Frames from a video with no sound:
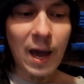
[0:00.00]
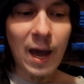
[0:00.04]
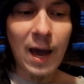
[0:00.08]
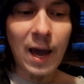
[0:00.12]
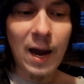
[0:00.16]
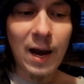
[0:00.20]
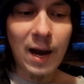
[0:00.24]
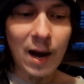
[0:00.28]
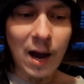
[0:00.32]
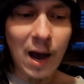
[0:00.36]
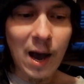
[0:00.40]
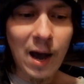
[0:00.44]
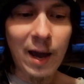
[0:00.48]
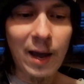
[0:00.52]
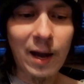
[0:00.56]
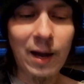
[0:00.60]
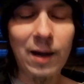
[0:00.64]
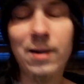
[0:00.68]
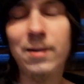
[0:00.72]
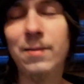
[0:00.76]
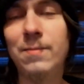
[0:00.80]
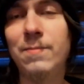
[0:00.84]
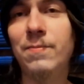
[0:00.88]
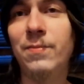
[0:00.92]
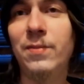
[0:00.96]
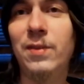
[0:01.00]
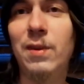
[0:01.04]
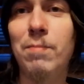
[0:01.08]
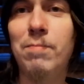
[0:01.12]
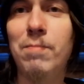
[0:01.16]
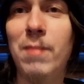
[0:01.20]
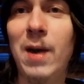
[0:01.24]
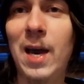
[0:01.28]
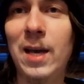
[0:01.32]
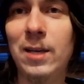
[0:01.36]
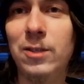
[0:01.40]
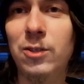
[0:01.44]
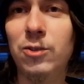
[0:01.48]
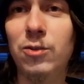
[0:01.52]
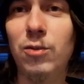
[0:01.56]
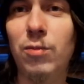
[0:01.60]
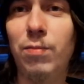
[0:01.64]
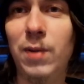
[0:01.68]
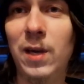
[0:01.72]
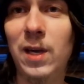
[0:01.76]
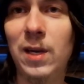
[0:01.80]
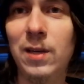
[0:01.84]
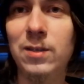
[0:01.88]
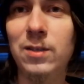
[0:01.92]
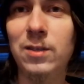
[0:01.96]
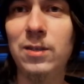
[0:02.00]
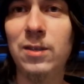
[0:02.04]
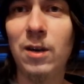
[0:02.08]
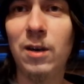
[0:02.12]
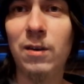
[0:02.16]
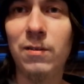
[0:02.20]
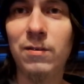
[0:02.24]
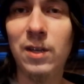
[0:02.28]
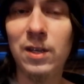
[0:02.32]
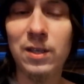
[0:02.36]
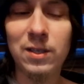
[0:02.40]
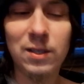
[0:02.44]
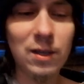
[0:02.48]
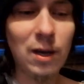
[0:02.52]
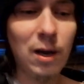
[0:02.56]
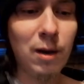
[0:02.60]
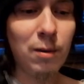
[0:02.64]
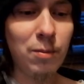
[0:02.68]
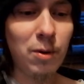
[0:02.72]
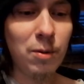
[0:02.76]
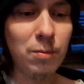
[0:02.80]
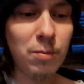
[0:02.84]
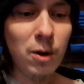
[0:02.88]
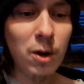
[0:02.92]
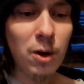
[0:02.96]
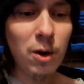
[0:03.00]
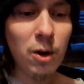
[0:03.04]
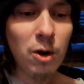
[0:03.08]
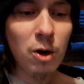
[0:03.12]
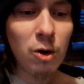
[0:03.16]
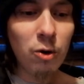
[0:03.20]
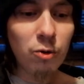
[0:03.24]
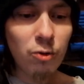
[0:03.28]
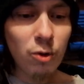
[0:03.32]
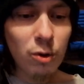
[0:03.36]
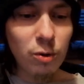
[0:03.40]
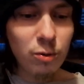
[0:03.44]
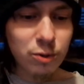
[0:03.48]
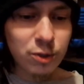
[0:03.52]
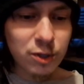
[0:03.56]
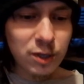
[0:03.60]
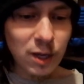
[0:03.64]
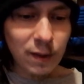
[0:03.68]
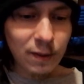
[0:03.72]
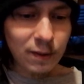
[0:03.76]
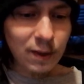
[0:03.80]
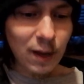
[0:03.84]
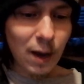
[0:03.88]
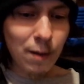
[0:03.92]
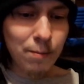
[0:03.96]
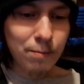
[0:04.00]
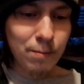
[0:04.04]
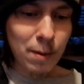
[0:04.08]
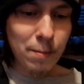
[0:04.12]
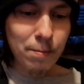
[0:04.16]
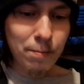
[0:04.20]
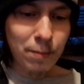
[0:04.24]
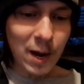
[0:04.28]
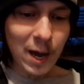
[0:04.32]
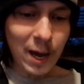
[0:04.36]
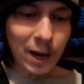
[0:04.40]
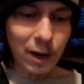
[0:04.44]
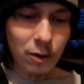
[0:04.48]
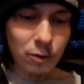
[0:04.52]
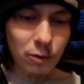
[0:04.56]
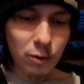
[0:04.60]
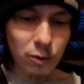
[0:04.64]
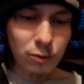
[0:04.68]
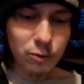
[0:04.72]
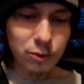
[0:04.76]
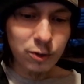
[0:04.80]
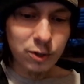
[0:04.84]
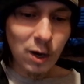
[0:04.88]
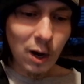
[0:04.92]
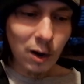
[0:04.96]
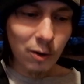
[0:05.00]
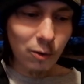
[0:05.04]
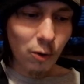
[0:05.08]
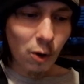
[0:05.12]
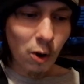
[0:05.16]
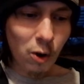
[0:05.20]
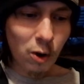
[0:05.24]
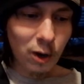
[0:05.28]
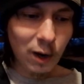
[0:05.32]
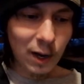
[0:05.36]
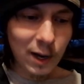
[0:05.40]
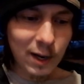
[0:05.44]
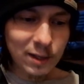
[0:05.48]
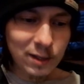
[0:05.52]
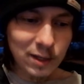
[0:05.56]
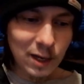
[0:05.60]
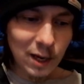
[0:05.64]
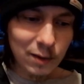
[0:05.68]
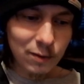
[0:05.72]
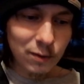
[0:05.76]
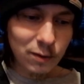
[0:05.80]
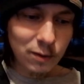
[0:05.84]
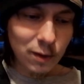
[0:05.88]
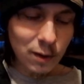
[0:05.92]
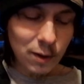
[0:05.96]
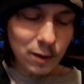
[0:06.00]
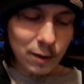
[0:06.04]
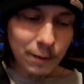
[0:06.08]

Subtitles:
And 9, the masterpiece of this album, Rose and Dub, Black Rose, a rock legend,